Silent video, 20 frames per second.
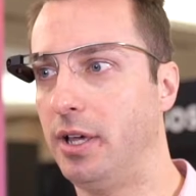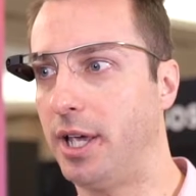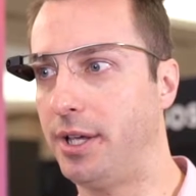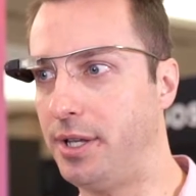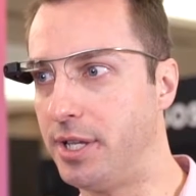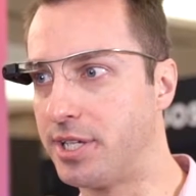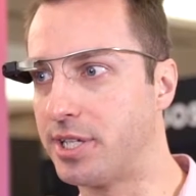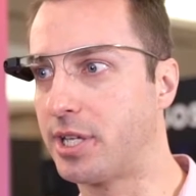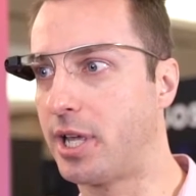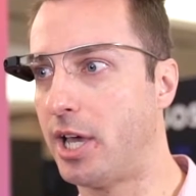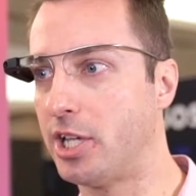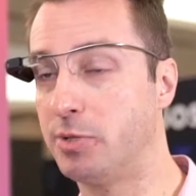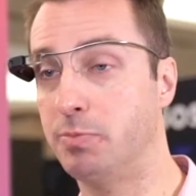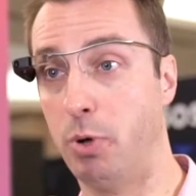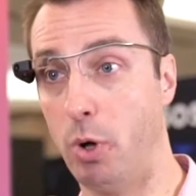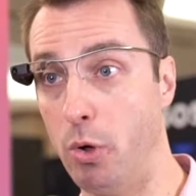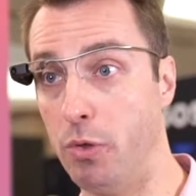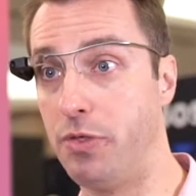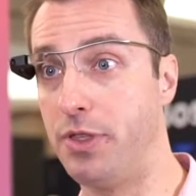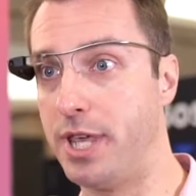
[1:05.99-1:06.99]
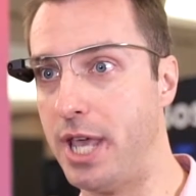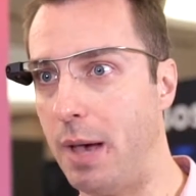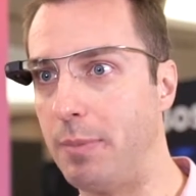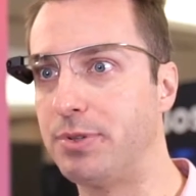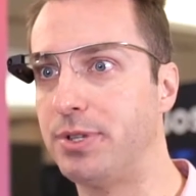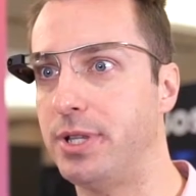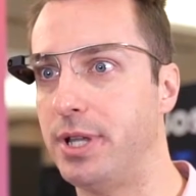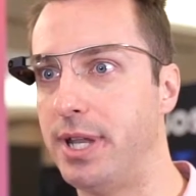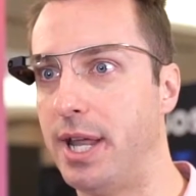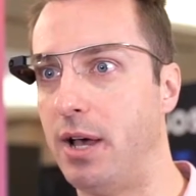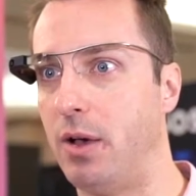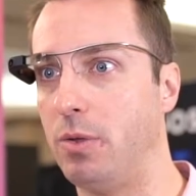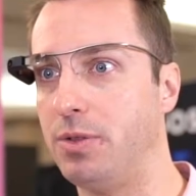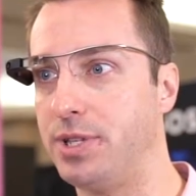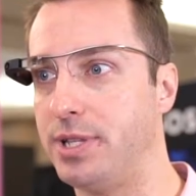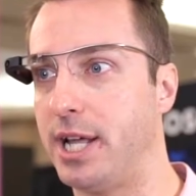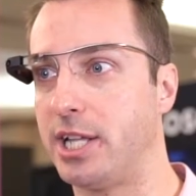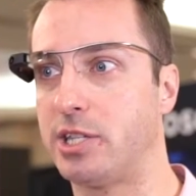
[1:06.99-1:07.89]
and discuss both the ups and the downs,